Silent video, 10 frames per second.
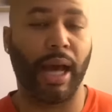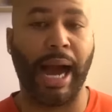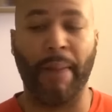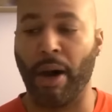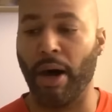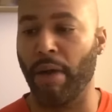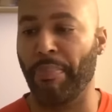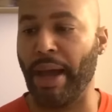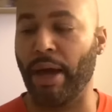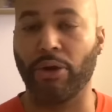I bought her a
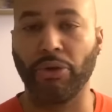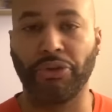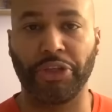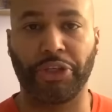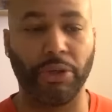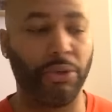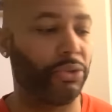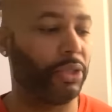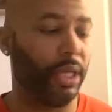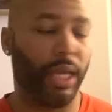pair of Gucci shoes
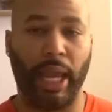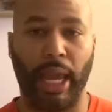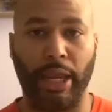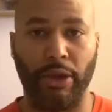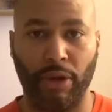and